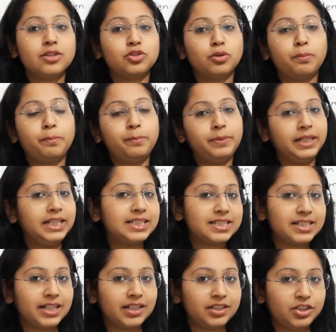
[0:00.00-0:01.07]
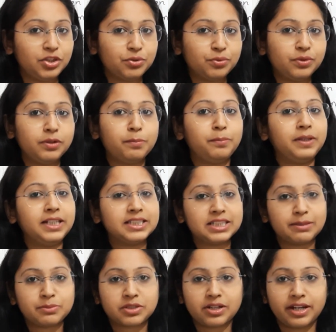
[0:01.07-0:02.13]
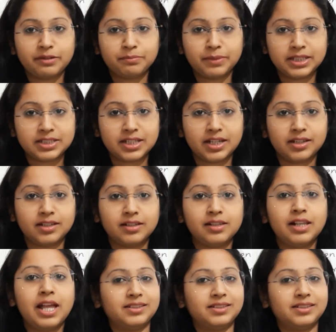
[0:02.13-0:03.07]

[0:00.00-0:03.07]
So please stay tuned. Please subscribe my channel.